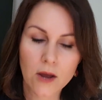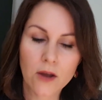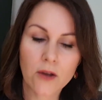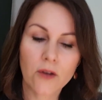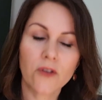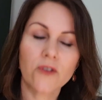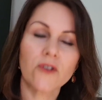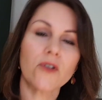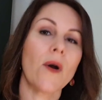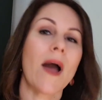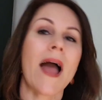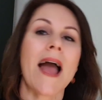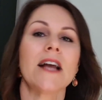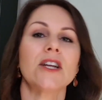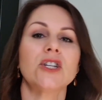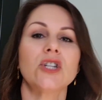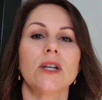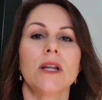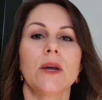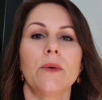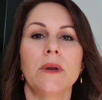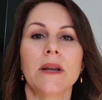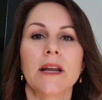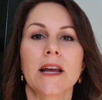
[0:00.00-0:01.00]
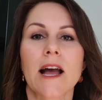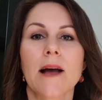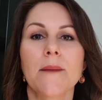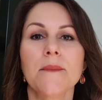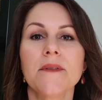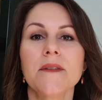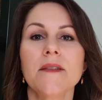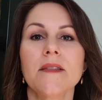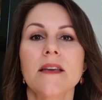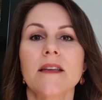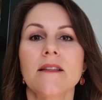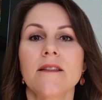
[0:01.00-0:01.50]
So actually, when it
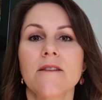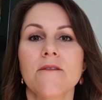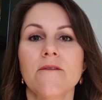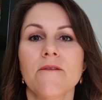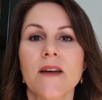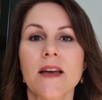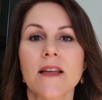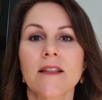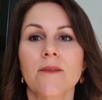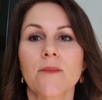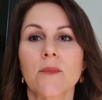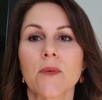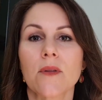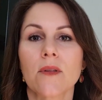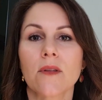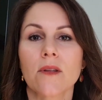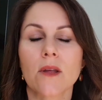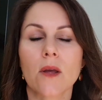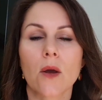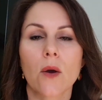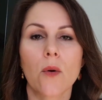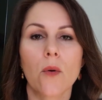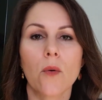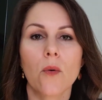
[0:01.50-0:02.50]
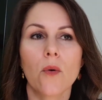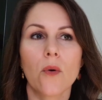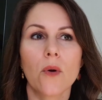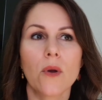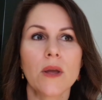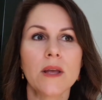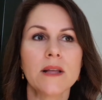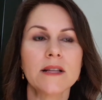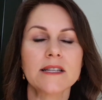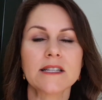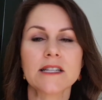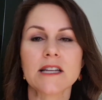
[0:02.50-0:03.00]
comes to these investments,
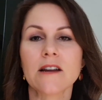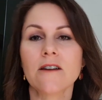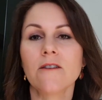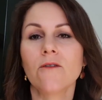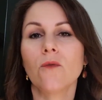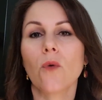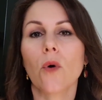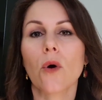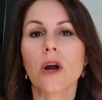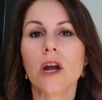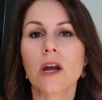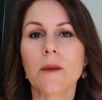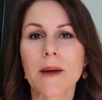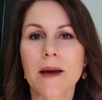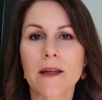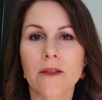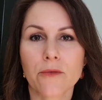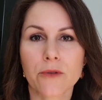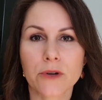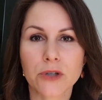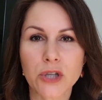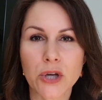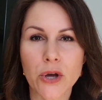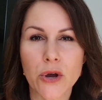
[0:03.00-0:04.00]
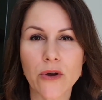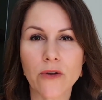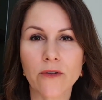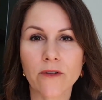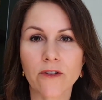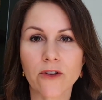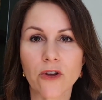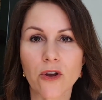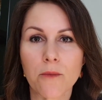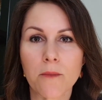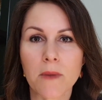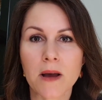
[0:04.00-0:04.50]
instead of worrying about the returns
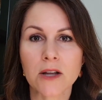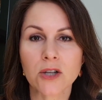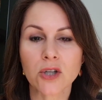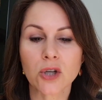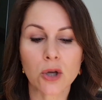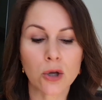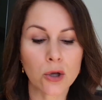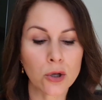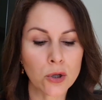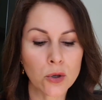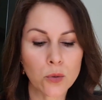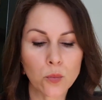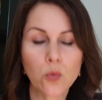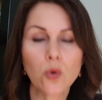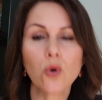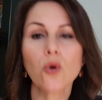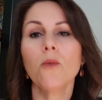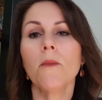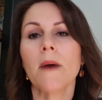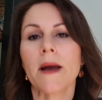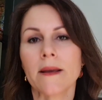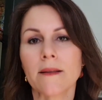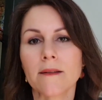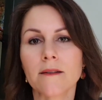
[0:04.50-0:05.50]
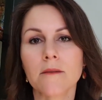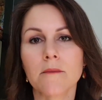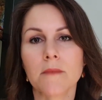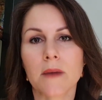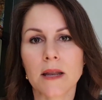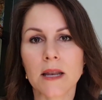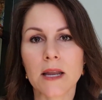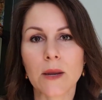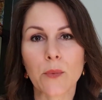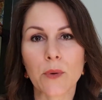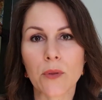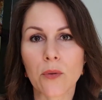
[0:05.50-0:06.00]
so much, you will make some
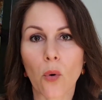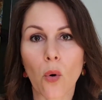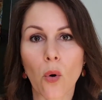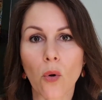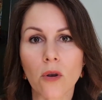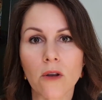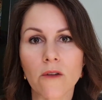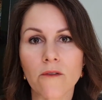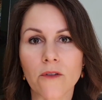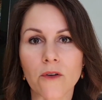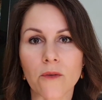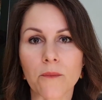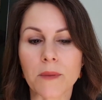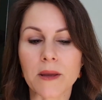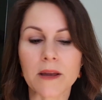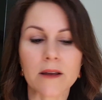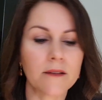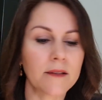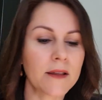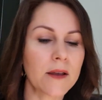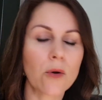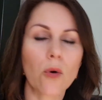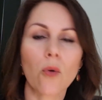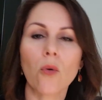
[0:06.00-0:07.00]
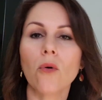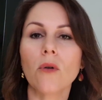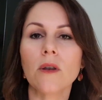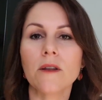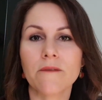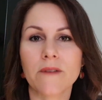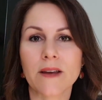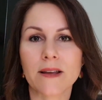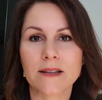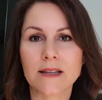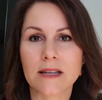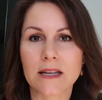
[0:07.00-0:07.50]
money with all of them because they're all
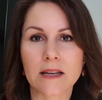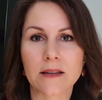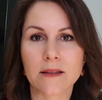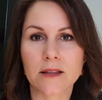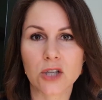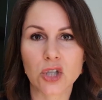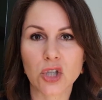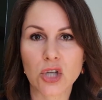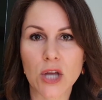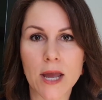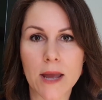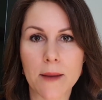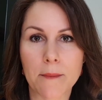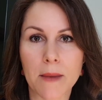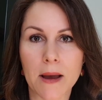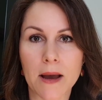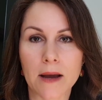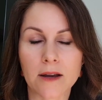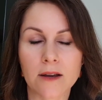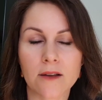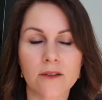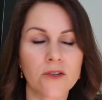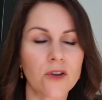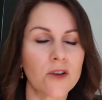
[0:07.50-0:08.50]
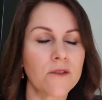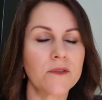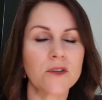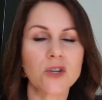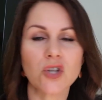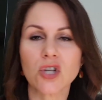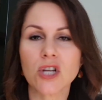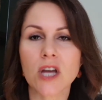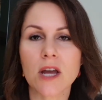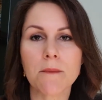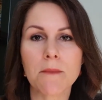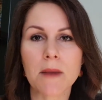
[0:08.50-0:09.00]
investing in the share market. So if the
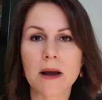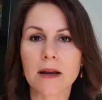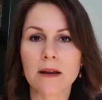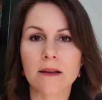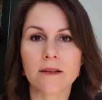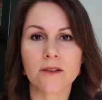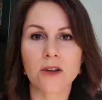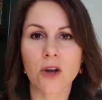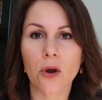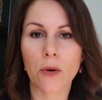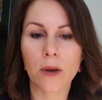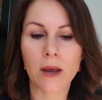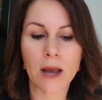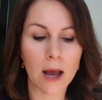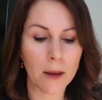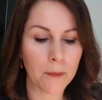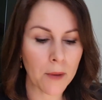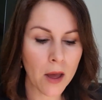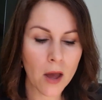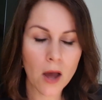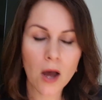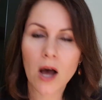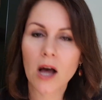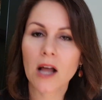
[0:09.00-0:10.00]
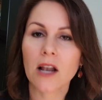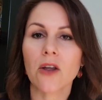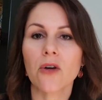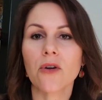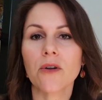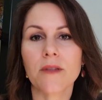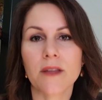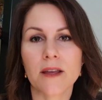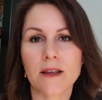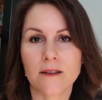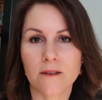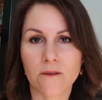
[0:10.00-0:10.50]
share market's going up, a lot
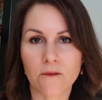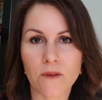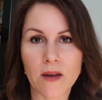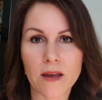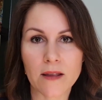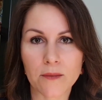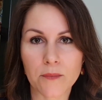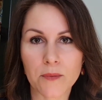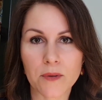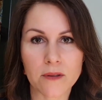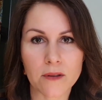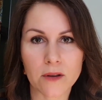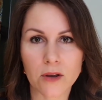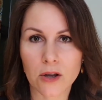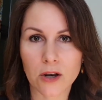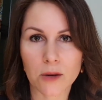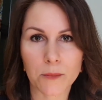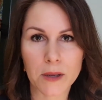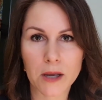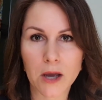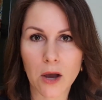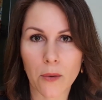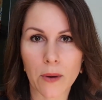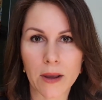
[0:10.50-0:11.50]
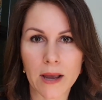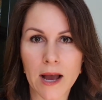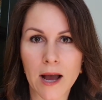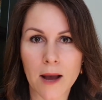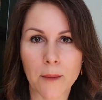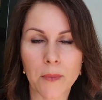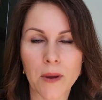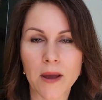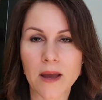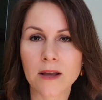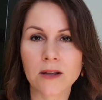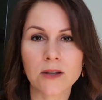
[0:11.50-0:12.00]
of these investments are going to be going
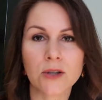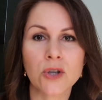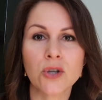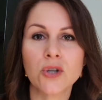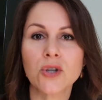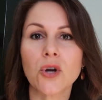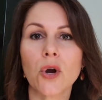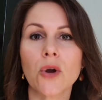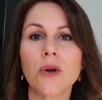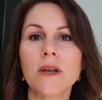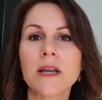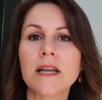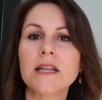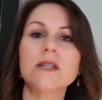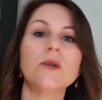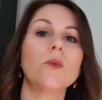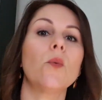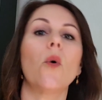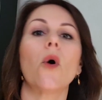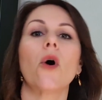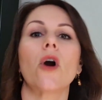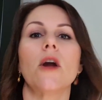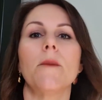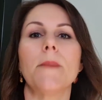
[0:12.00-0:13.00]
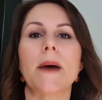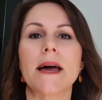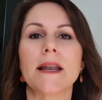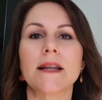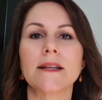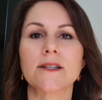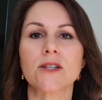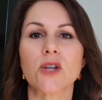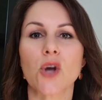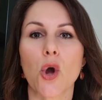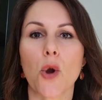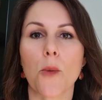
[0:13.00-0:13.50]
up. You don't need to worry about
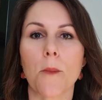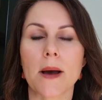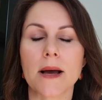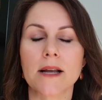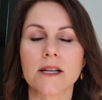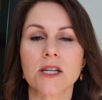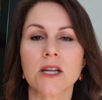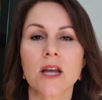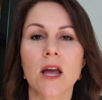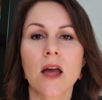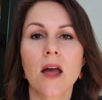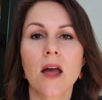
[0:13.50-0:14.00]
it so much.